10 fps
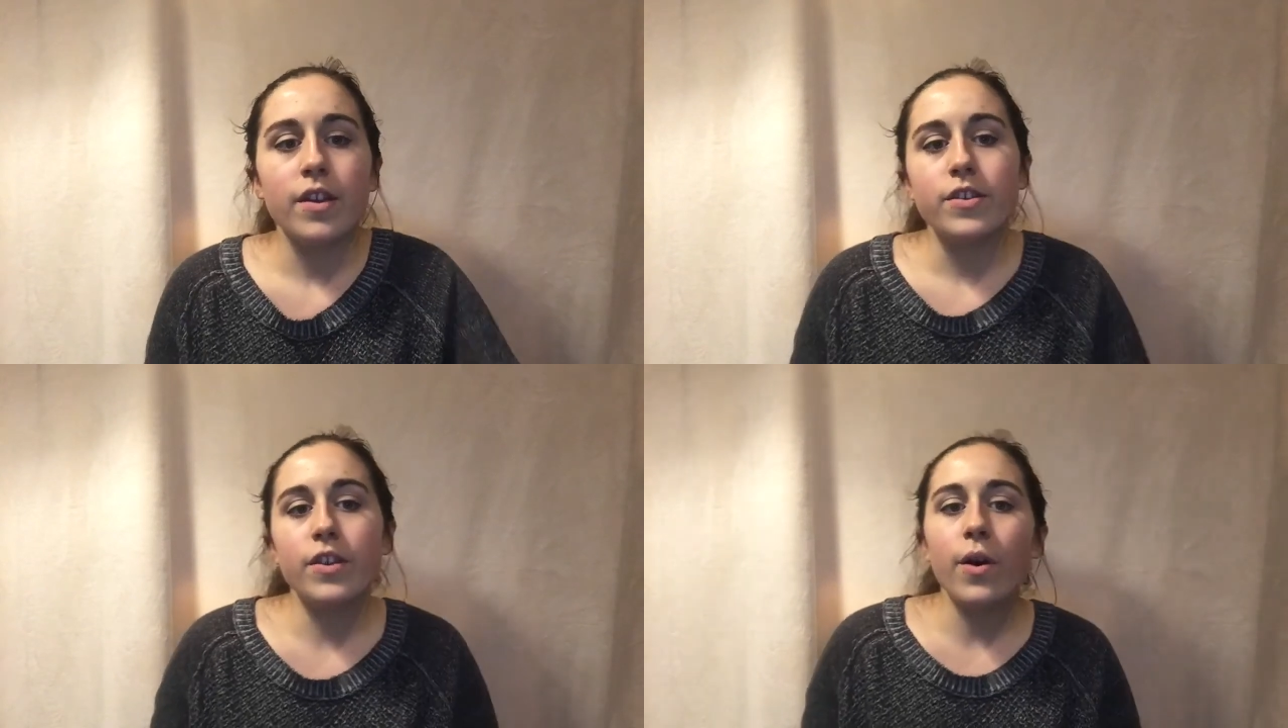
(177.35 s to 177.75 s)

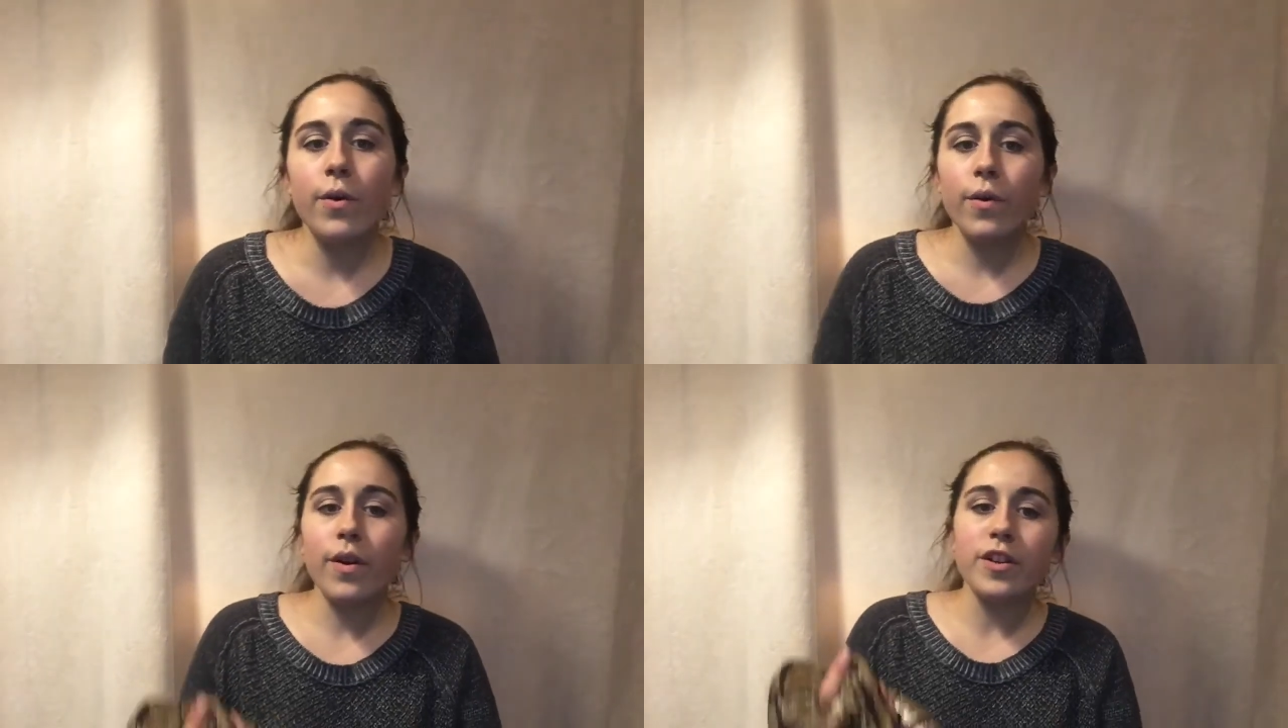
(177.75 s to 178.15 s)

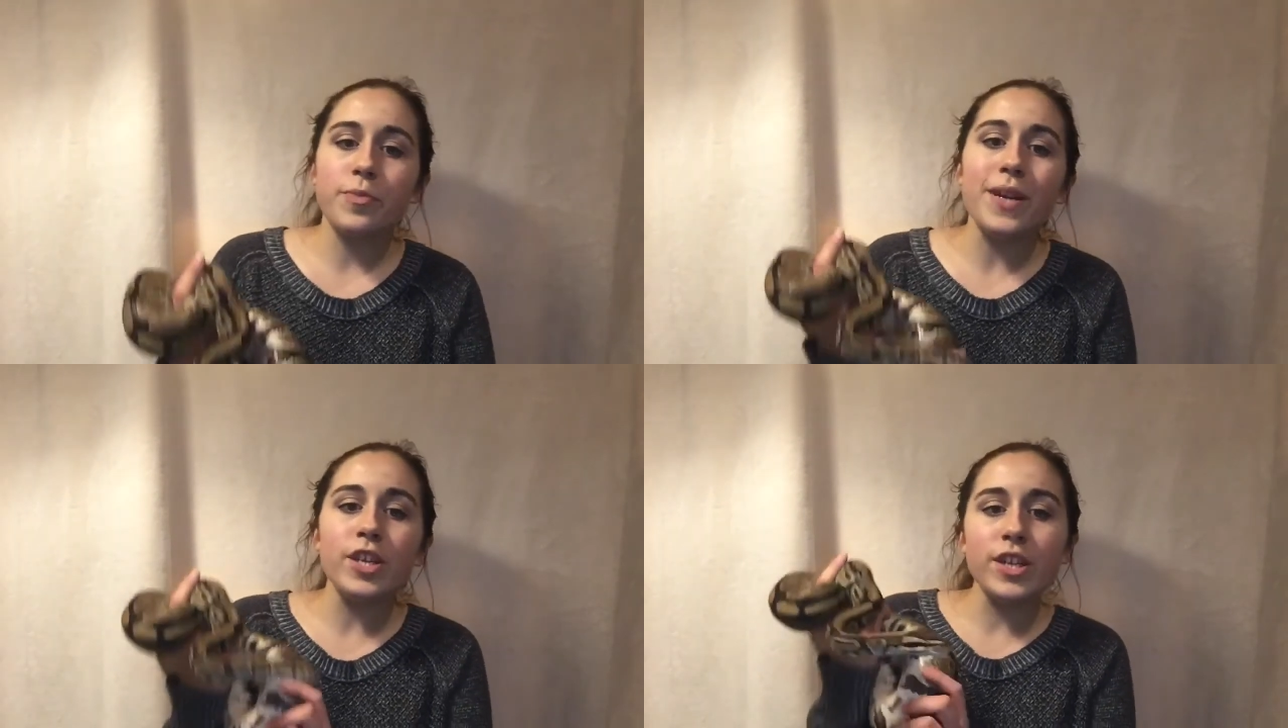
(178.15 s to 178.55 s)
So, a
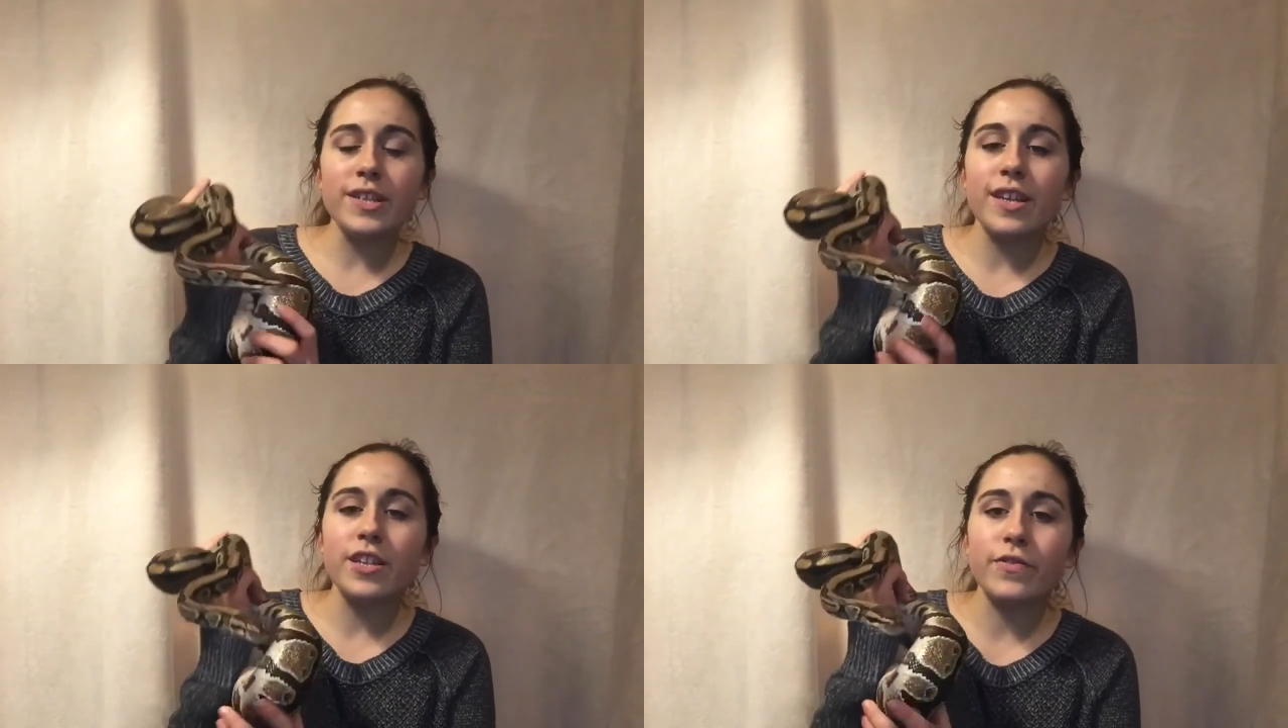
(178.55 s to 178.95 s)

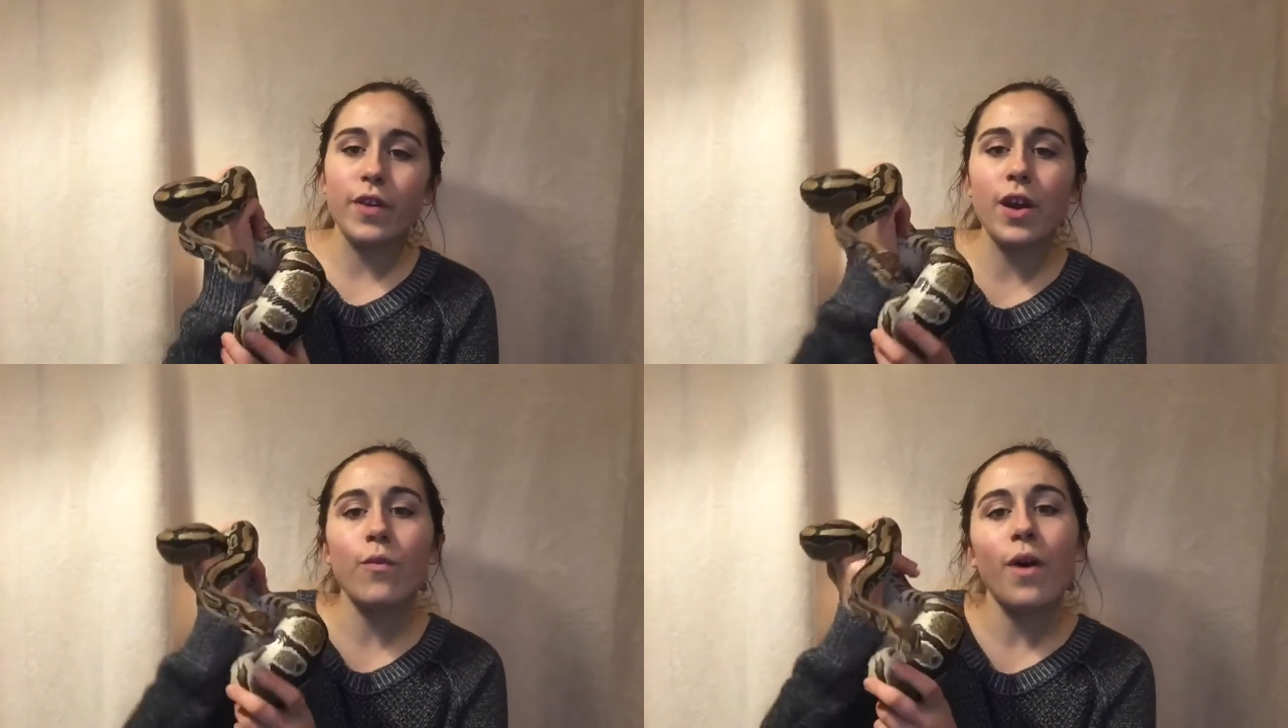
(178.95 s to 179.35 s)
species that is
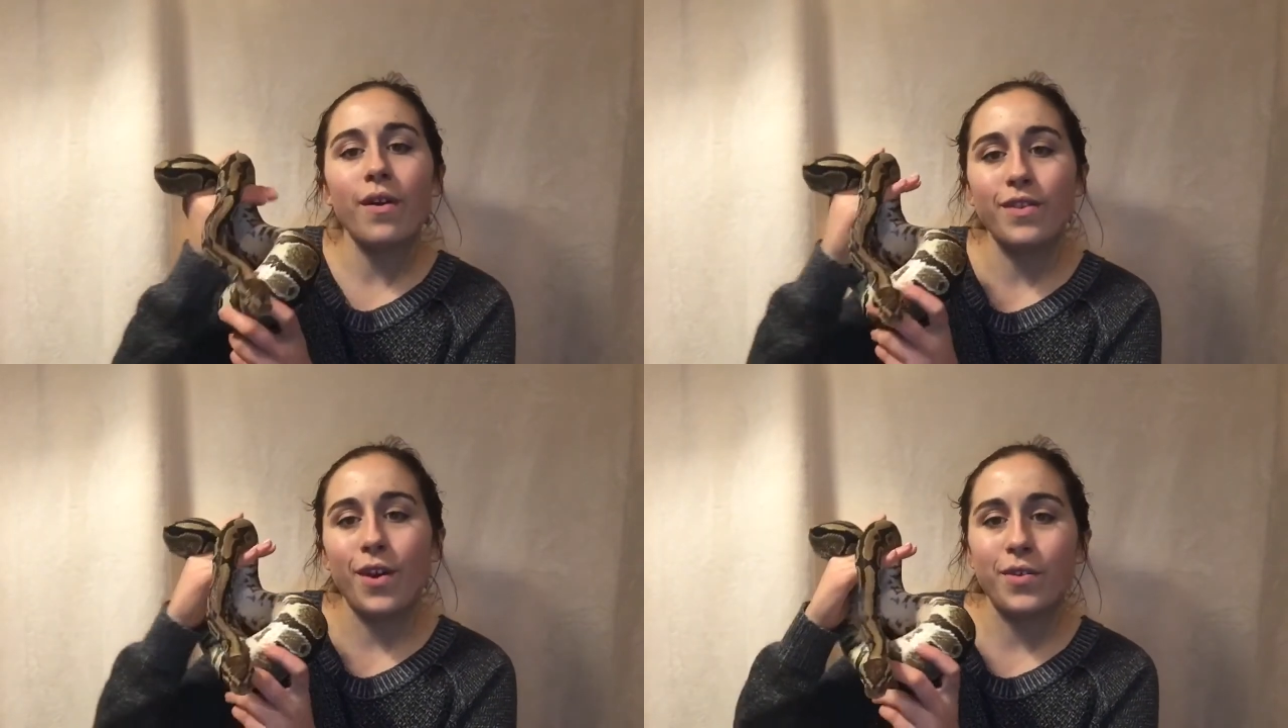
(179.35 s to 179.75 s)
very
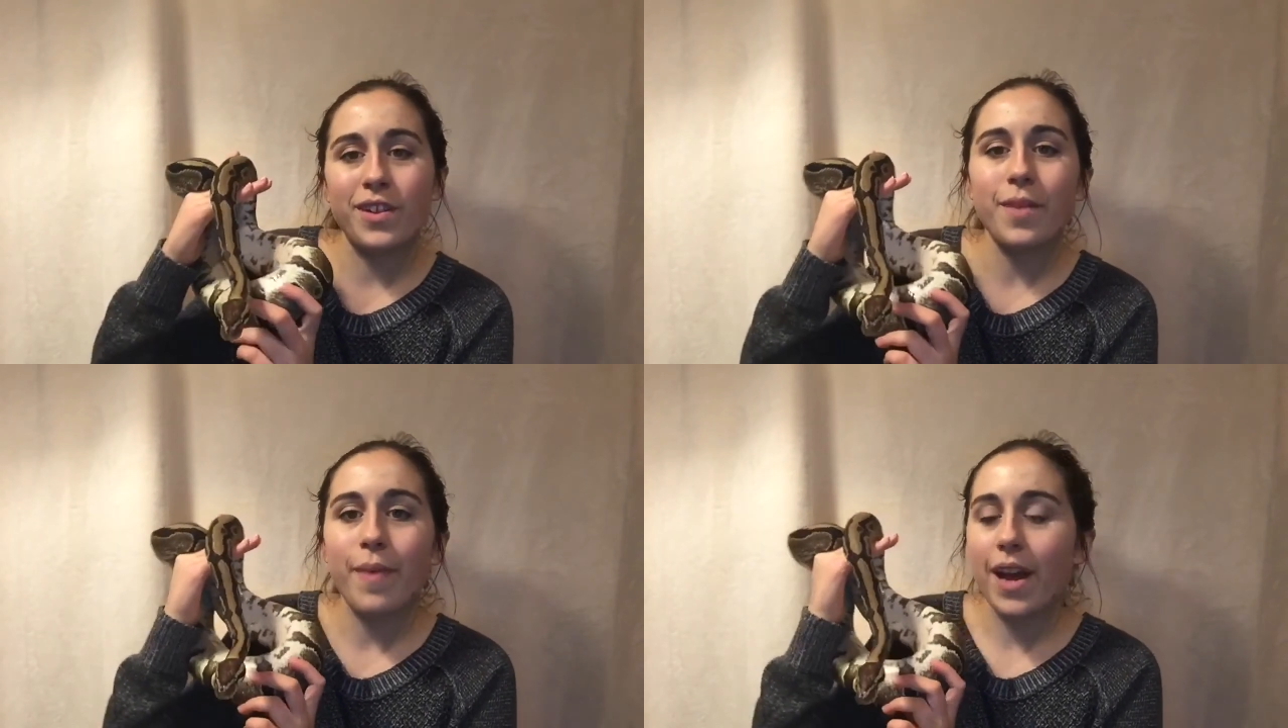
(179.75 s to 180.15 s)
well
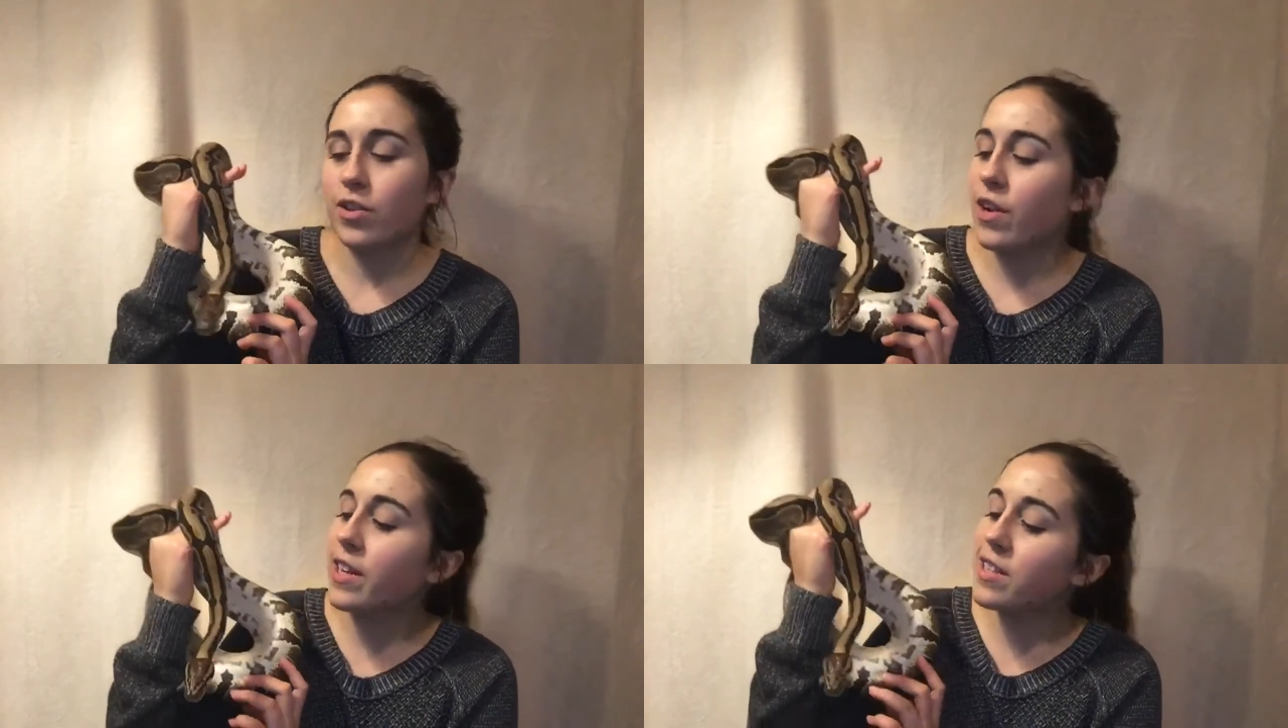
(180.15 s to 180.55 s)
known in the
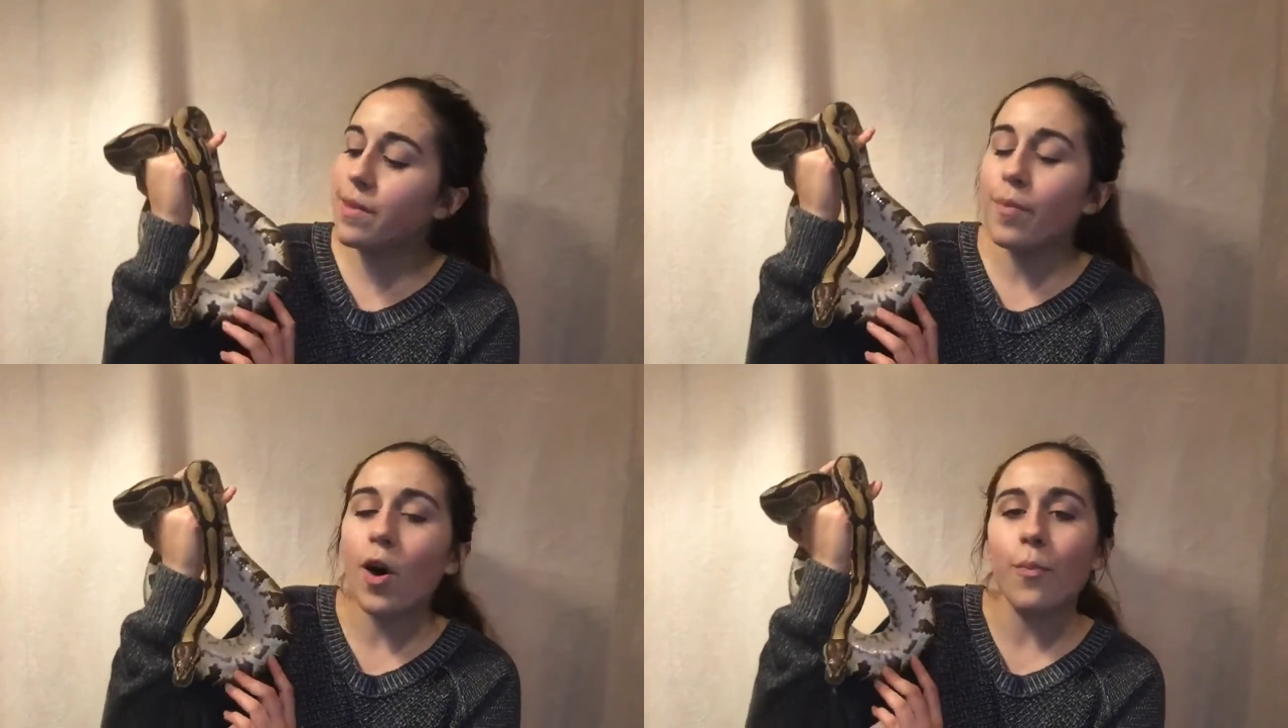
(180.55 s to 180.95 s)
pet trade is
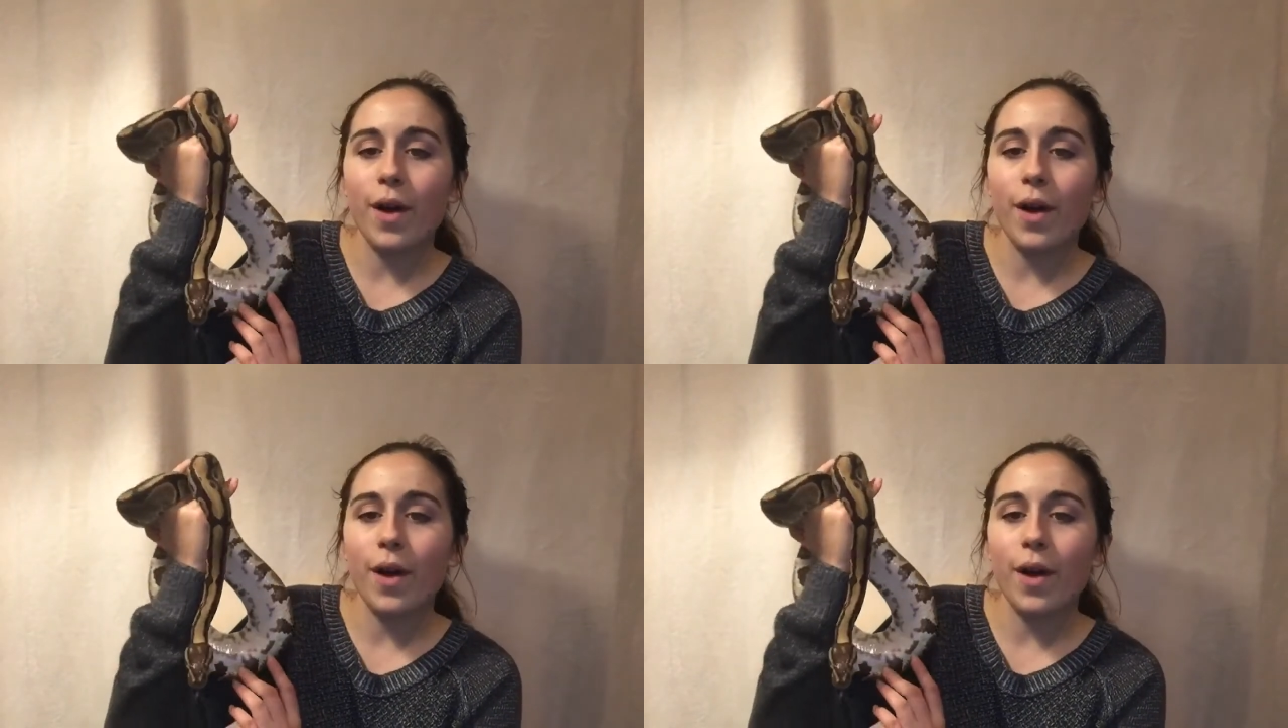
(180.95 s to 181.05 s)
the ball